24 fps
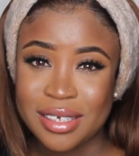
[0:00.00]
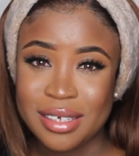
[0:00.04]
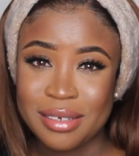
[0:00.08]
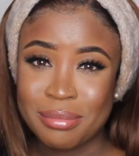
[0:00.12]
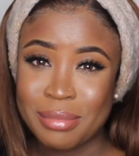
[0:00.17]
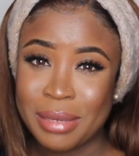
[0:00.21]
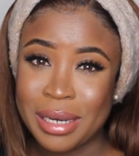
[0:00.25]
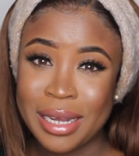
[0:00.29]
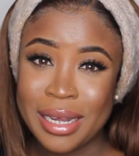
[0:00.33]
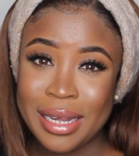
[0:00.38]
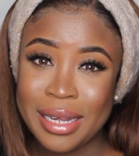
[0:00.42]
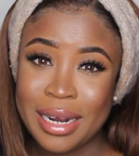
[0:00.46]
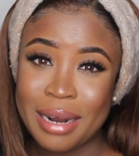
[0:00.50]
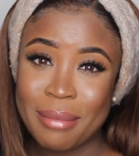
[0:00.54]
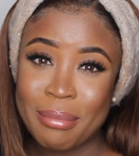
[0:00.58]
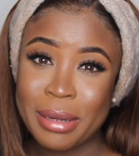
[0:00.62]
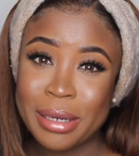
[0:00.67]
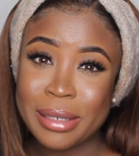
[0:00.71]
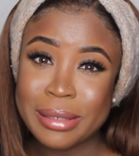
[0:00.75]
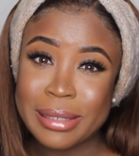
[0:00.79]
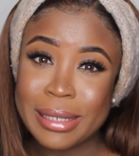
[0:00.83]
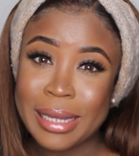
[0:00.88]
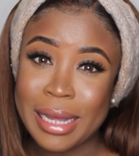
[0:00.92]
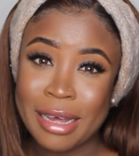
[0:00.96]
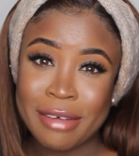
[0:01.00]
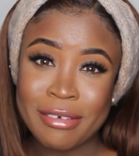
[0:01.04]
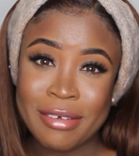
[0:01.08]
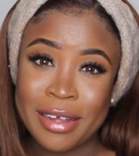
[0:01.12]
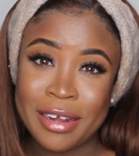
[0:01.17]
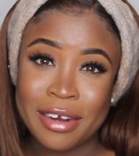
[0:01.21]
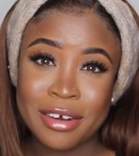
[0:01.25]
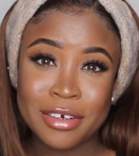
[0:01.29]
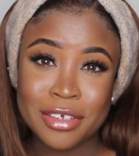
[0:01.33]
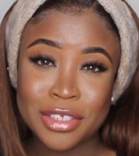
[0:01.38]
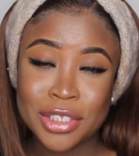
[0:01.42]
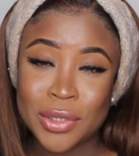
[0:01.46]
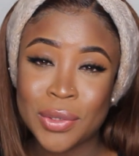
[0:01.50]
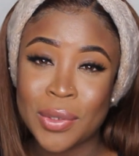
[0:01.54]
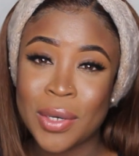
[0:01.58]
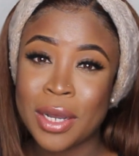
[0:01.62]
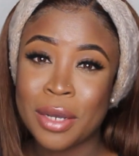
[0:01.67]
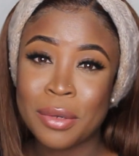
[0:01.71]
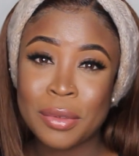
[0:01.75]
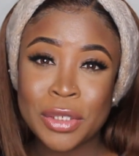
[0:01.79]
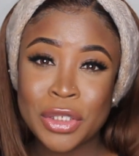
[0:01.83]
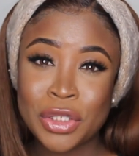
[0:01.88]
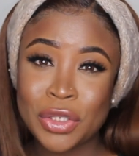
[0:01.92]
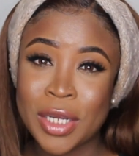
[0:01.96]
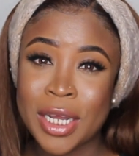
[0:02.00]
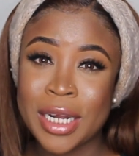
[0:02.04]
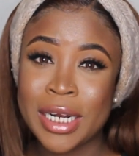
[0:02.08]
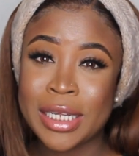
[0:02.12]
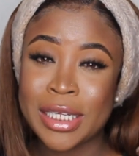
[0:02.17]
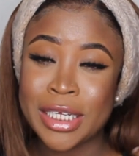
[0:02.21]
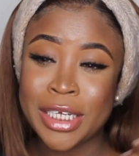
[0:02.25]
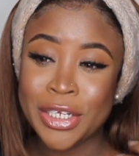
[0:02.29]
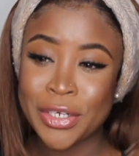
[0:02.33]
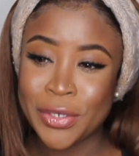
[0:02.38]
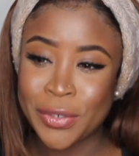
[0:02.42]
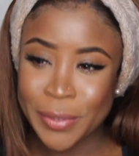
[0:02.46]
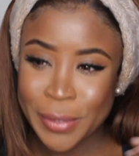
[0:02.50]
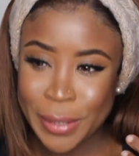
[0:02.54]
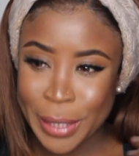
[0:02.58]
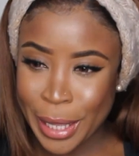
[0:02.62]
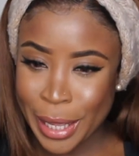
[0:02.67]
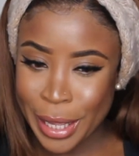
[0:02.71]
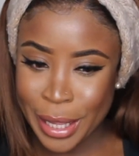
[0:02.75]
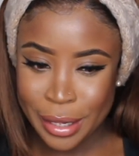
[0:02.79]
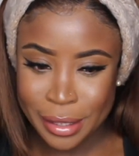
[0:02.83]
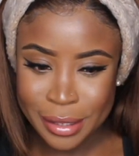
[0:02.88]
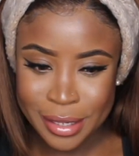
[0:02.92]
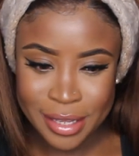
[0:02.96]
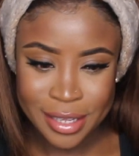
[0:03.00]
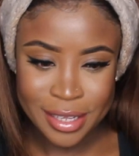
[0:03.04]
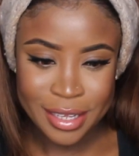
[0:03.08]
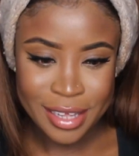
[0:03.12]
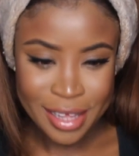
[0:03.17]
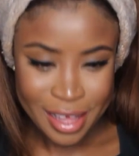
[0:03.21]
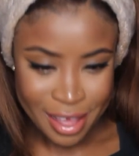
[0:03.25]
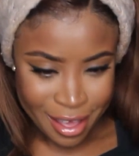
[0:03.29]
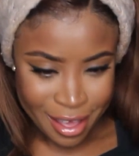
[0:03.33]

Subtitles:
Mine, I barely have hair, so I always try to, you know, get like